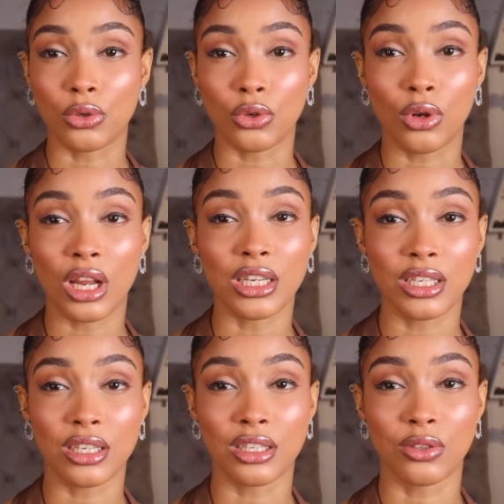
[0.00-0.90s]
Your
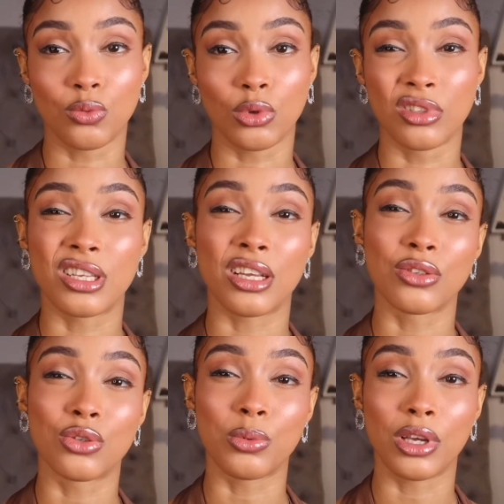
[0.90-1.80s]
lashes will tend
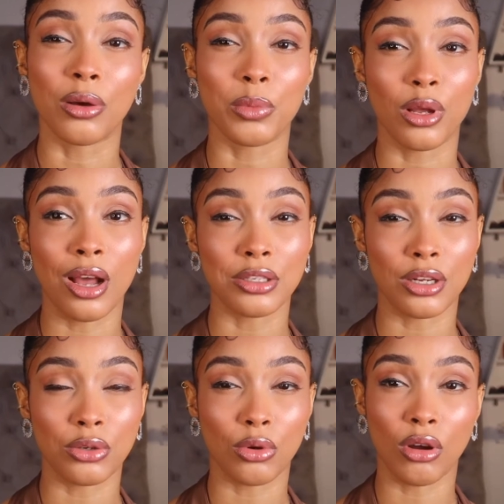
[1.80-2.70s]
to become the
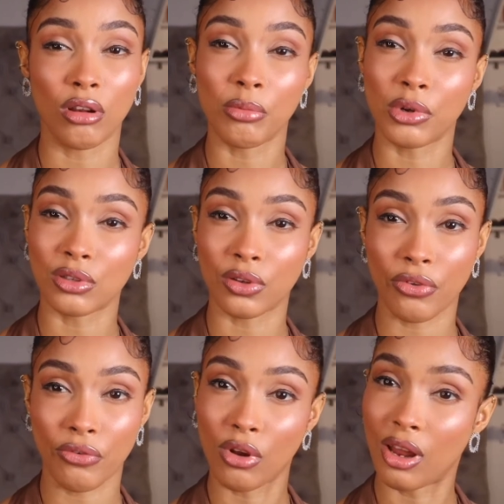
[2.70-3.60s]
eyeshadow color because of the
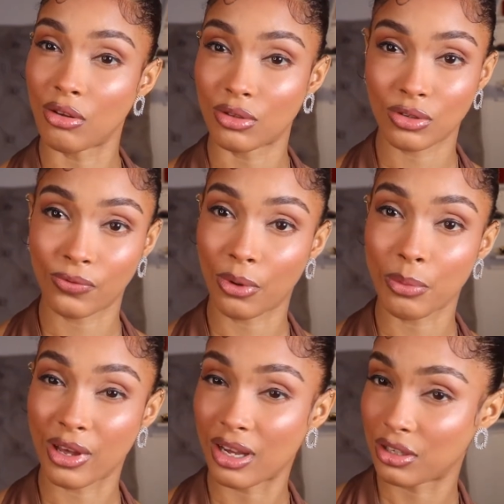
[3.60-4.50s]
fallouts from
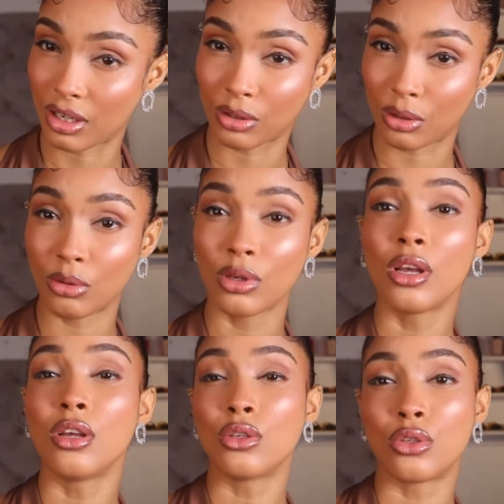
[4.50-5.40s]
the eyeshadow,
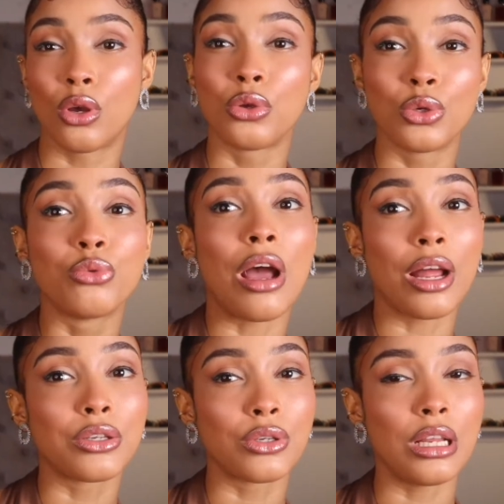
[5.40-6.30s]
so you
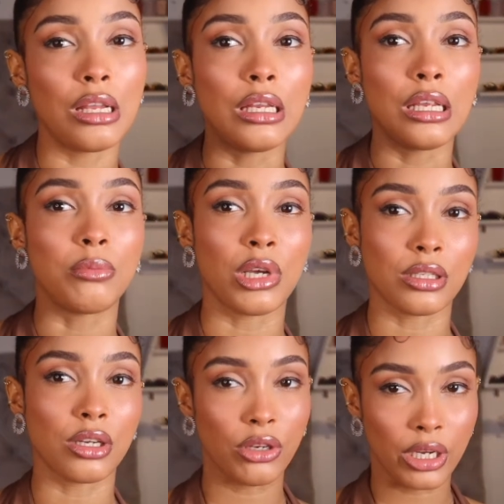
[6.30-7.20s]
actually need
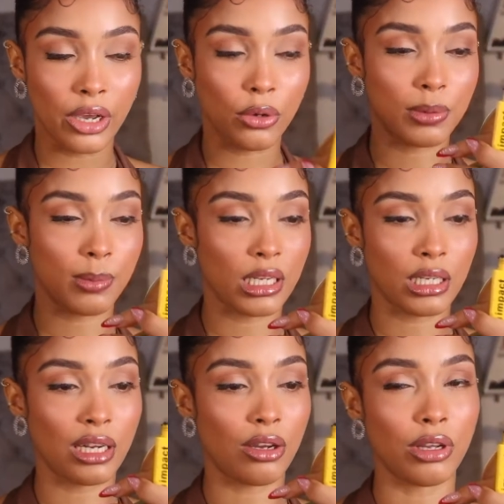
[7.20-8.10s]
mascara. It helps blend
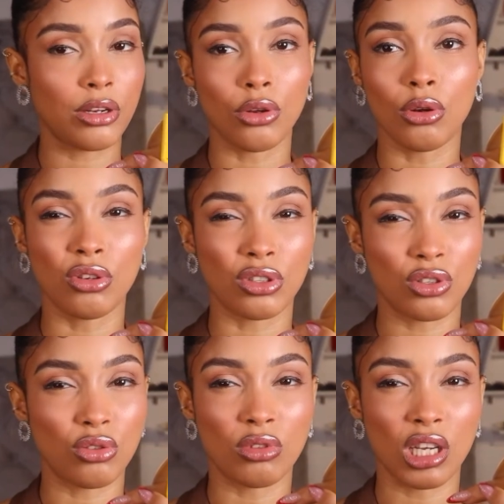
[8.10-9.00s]
it out and not look
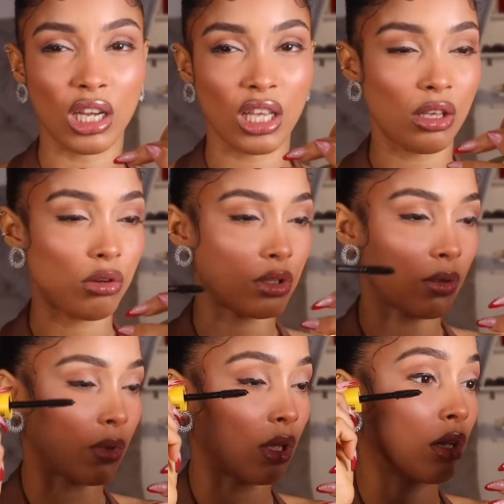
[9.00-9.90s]
too tacky or
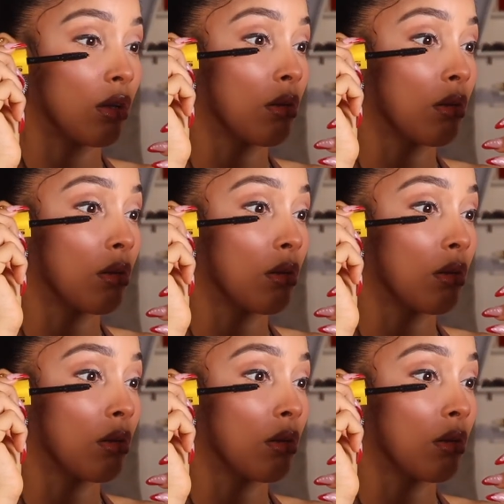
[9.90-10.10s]
something.